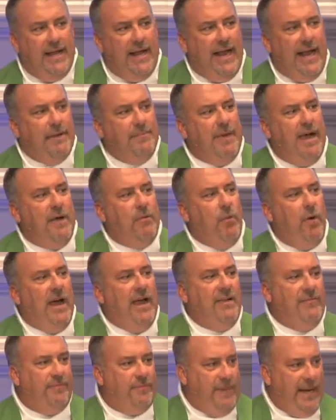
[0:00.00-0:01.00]
And my
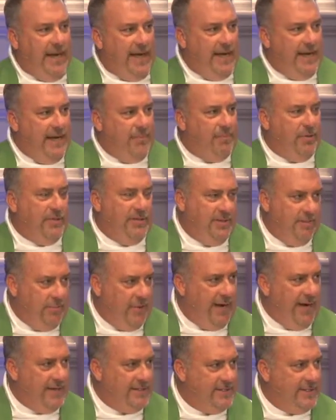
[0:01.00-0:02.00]
wife, Patty, put the
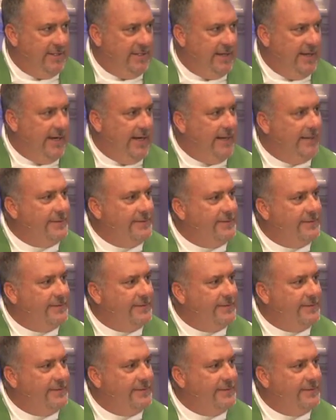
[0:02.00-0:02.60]
brakes on that.